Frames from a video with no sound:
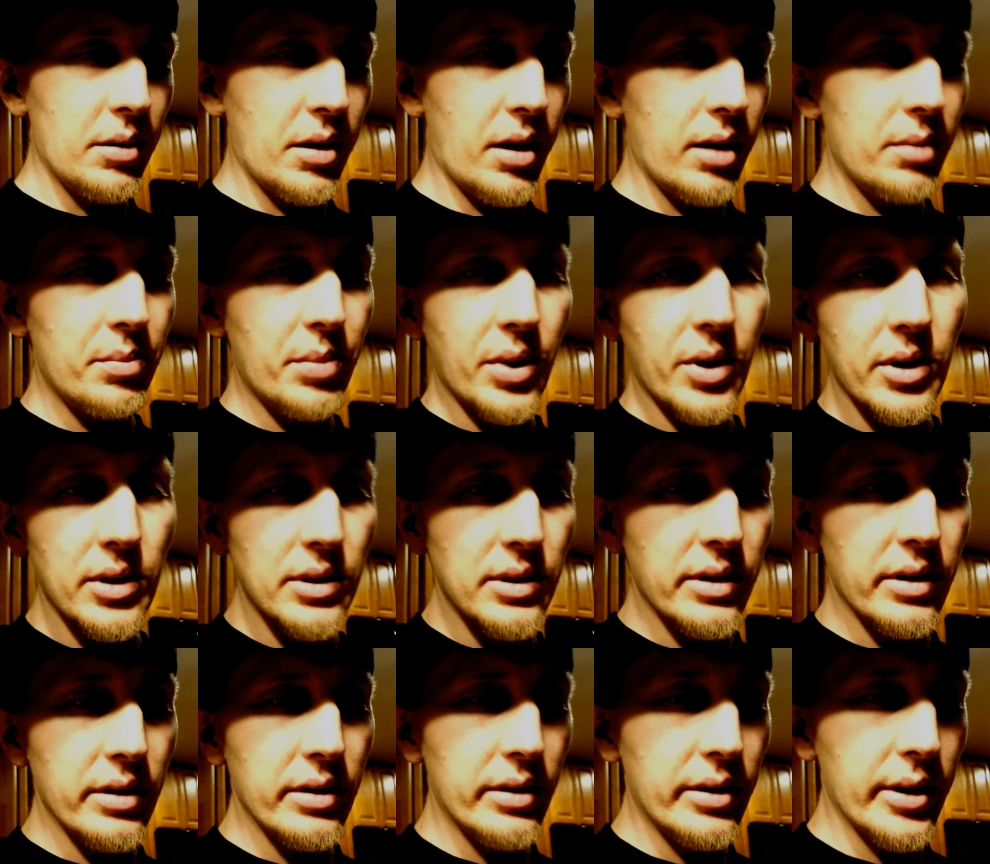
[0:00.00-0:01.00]
push to
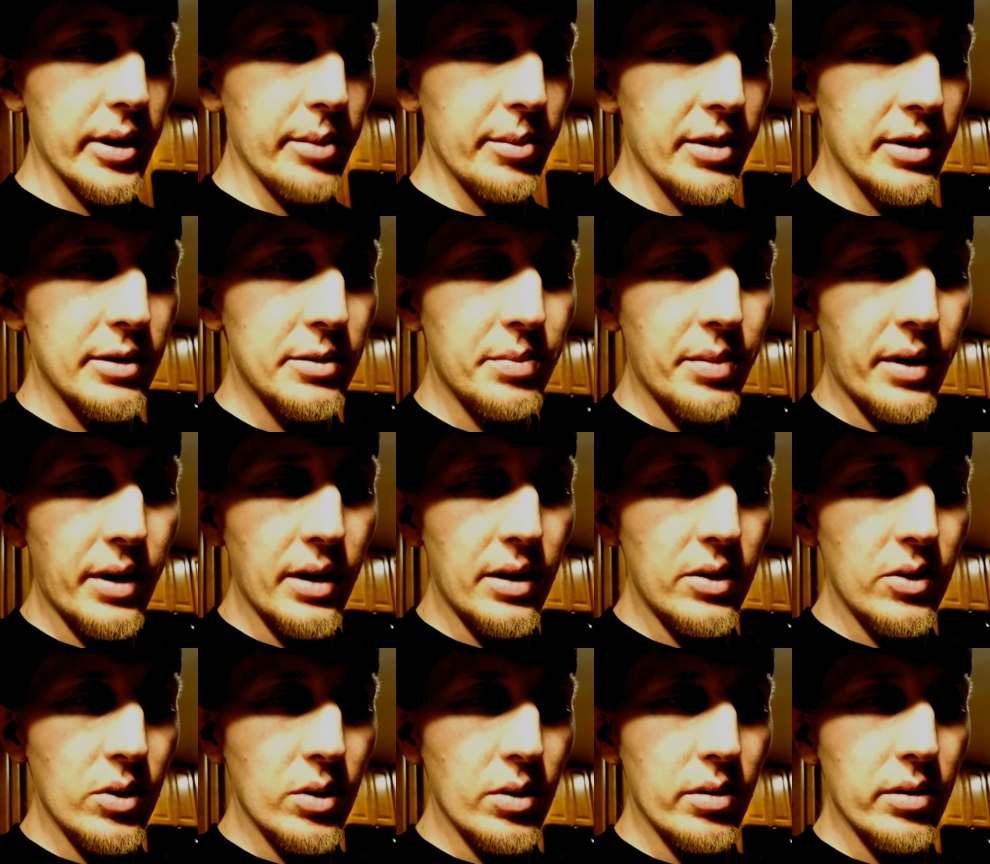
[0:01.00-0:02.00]
the limits, but I
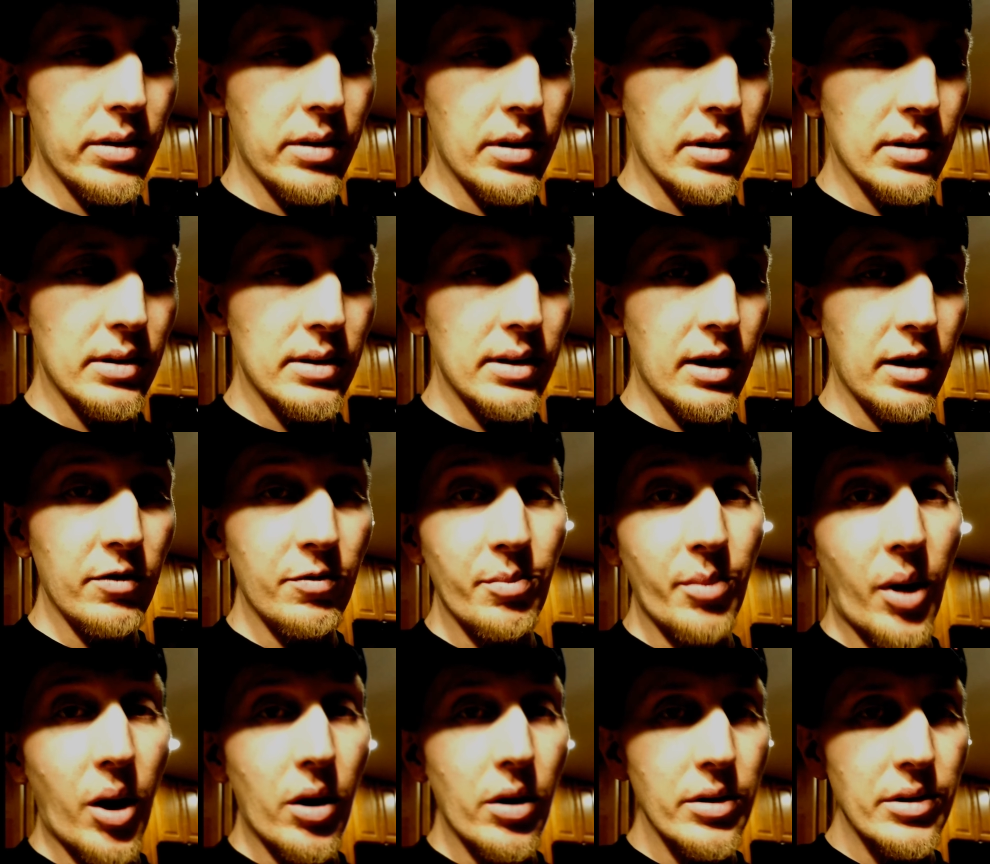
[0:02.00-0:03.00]
do it within safe
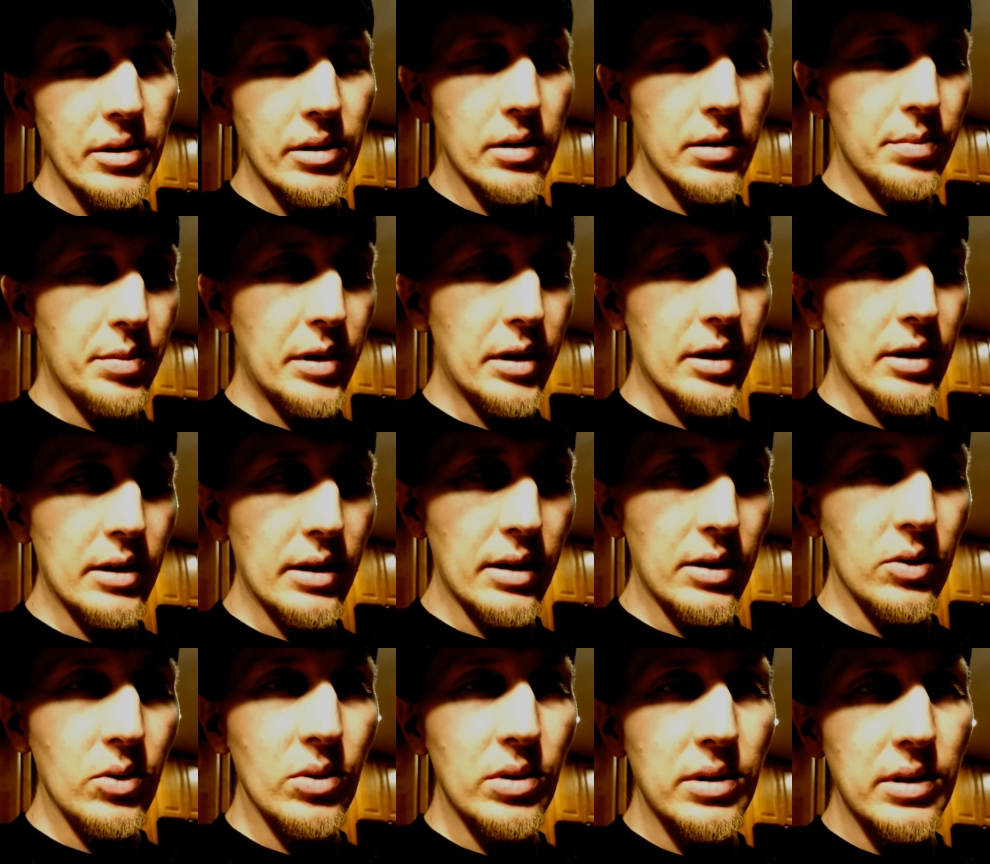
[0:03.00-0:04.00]
margins because I
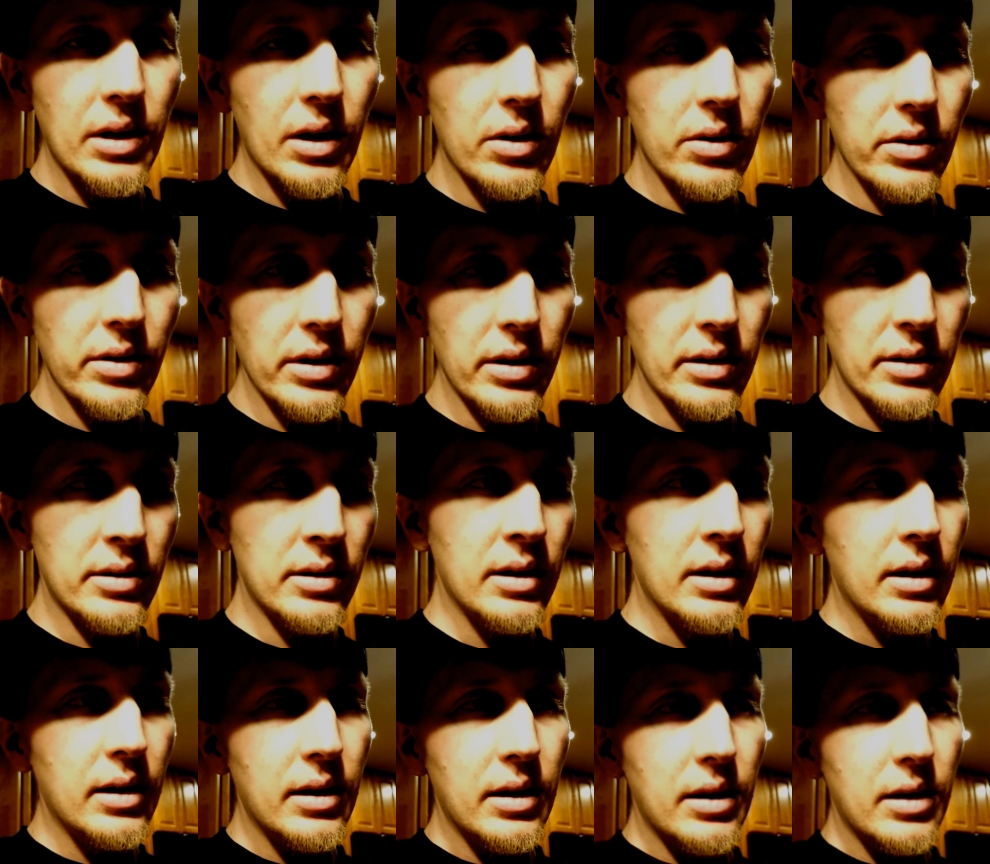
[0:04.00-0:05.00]
do sell these,
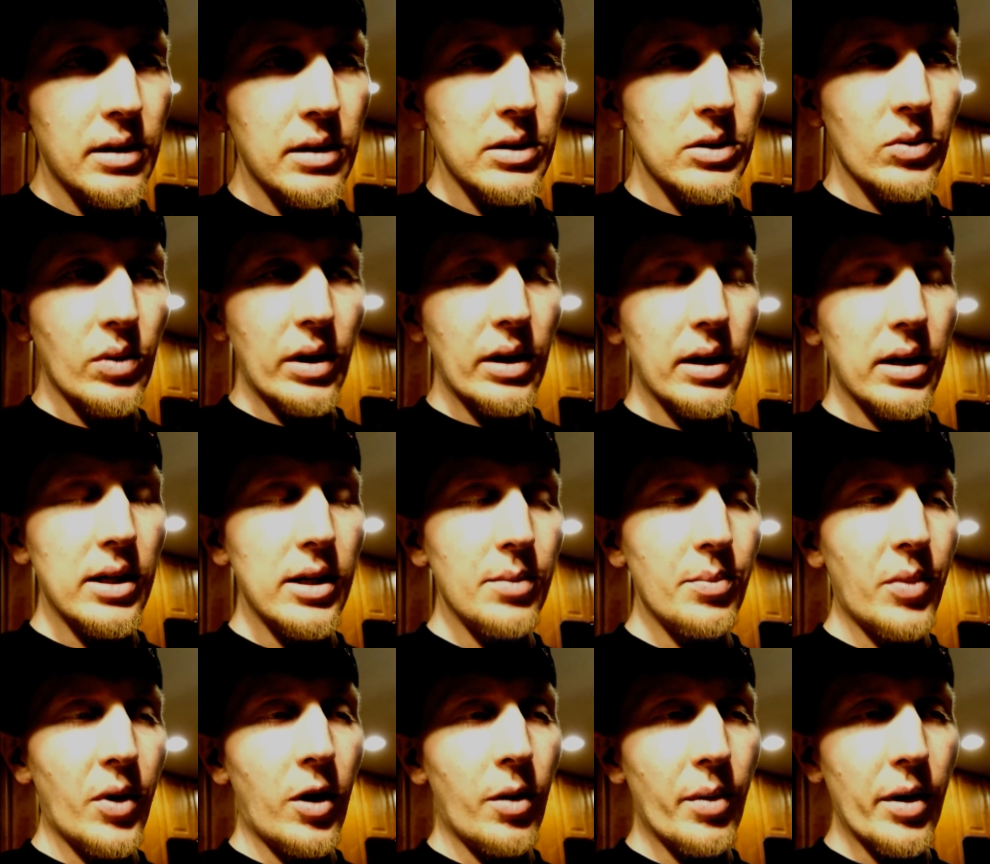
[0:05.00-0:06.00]
so I
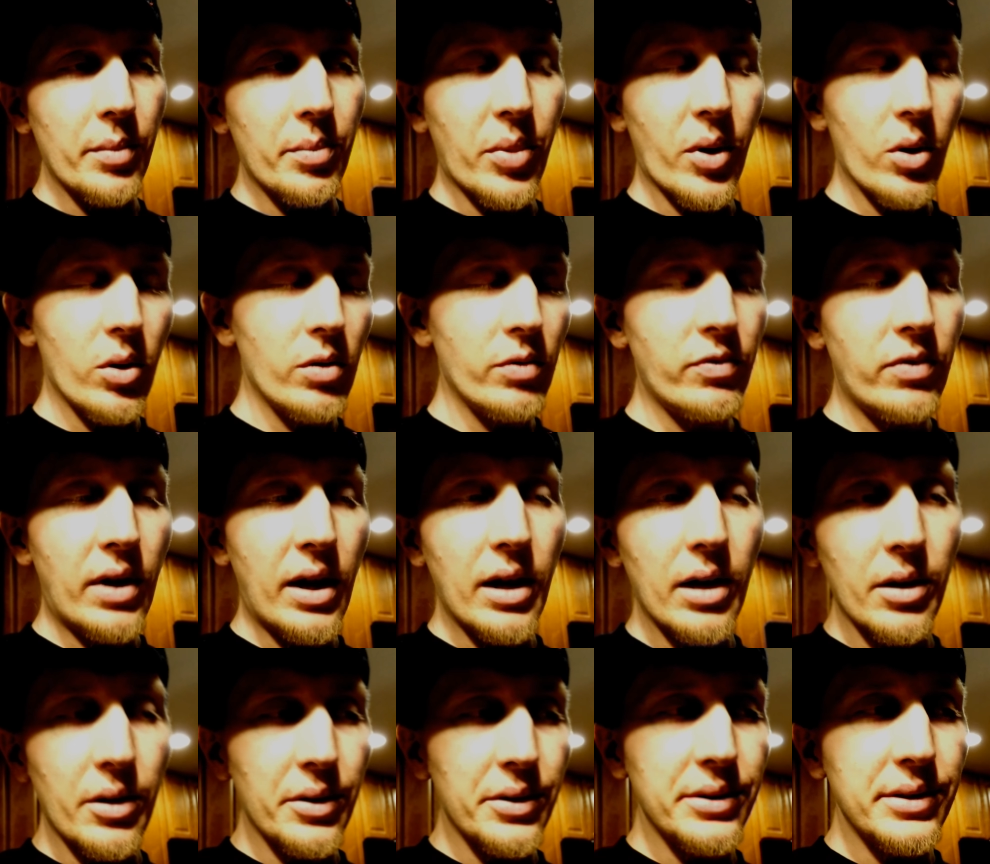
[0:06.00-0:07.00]
keep all my
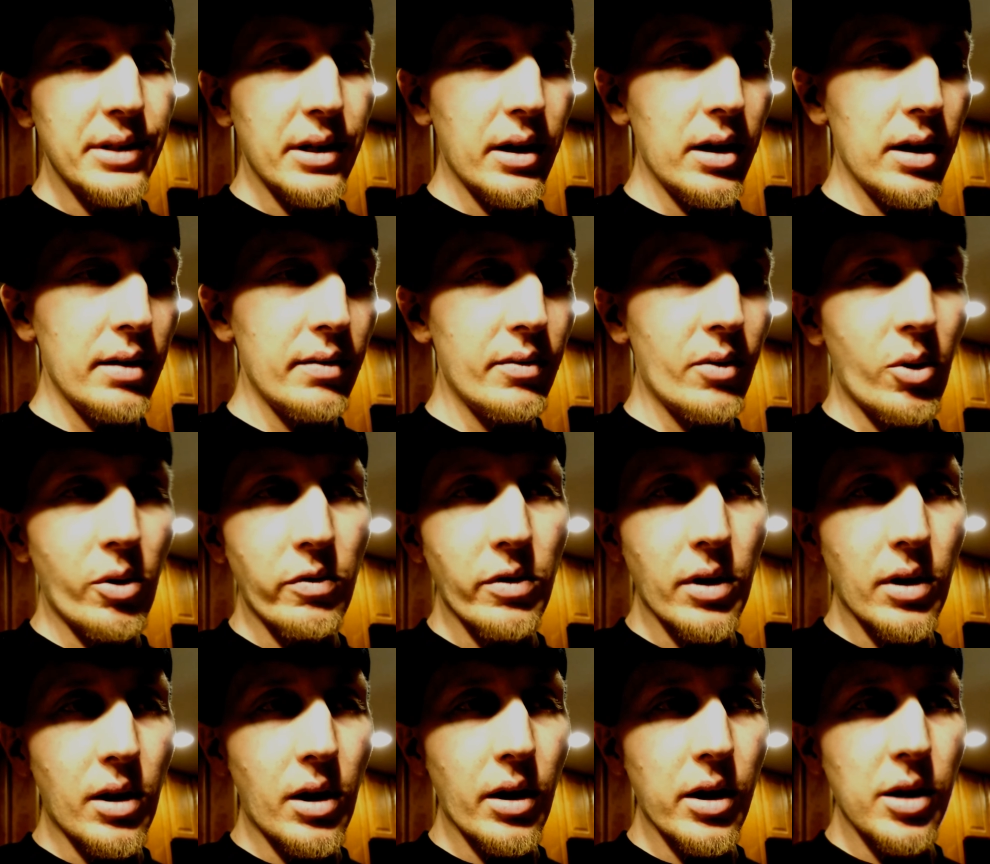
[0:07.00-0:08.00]
profiles saved,
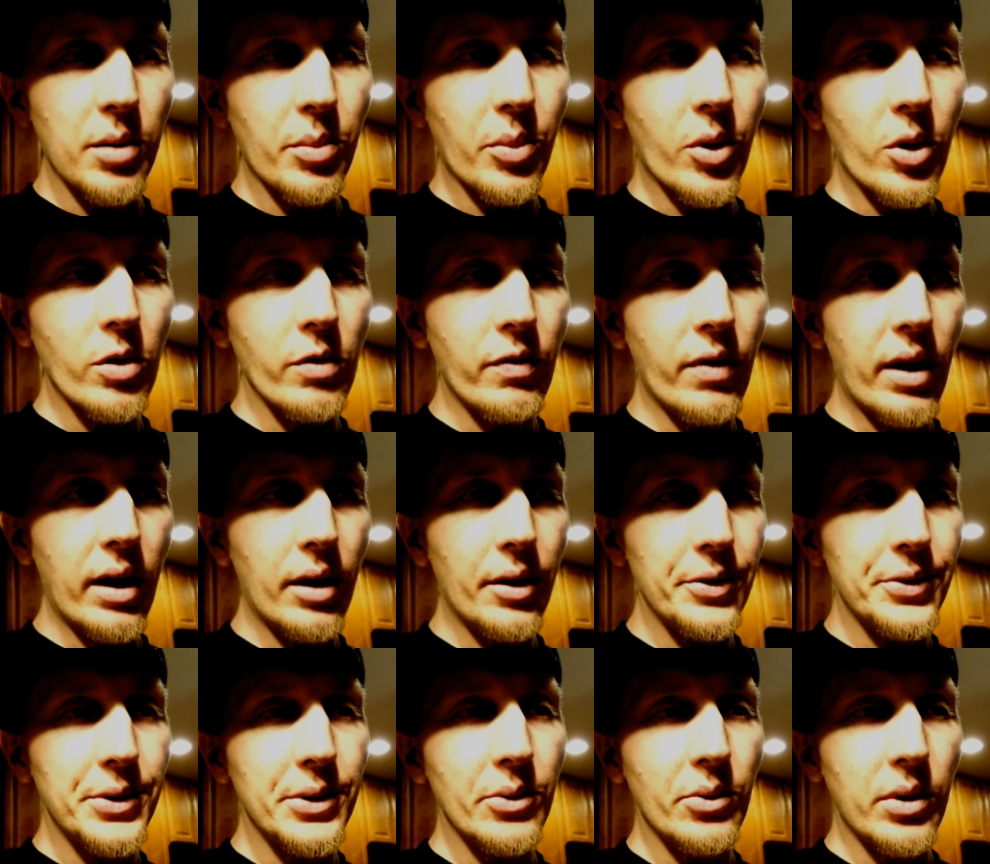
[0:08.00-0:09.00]
overclocking
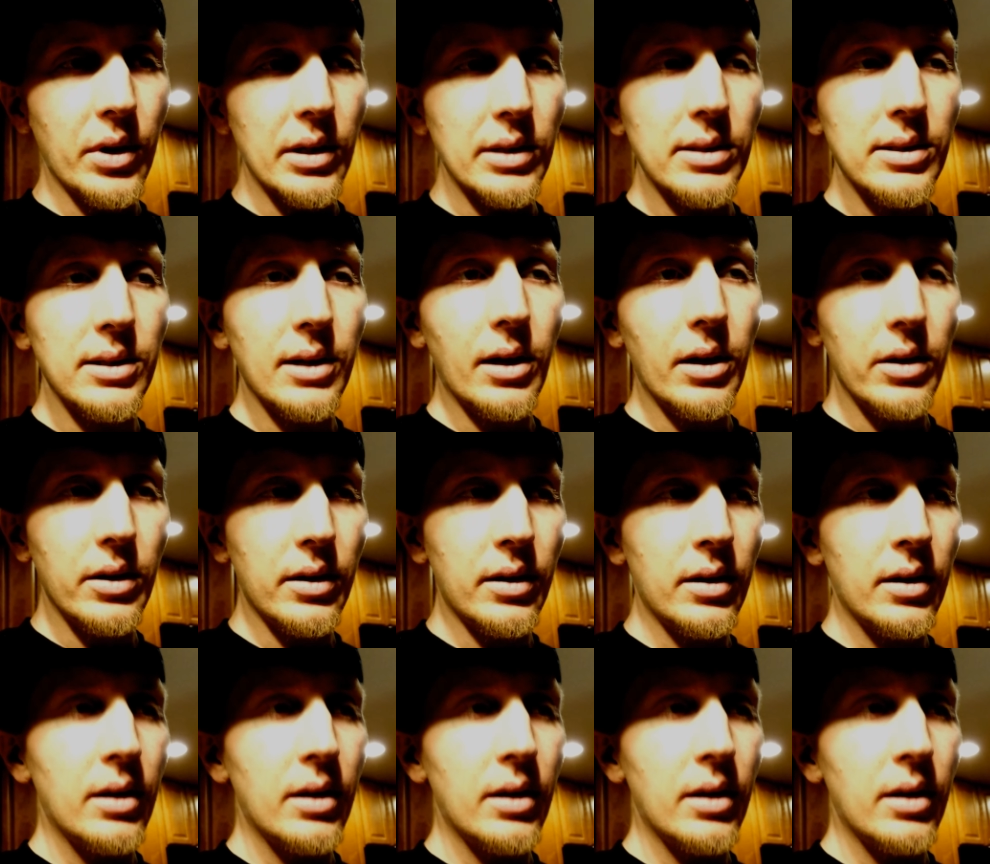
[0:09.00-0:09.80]
profiles, so when I sell it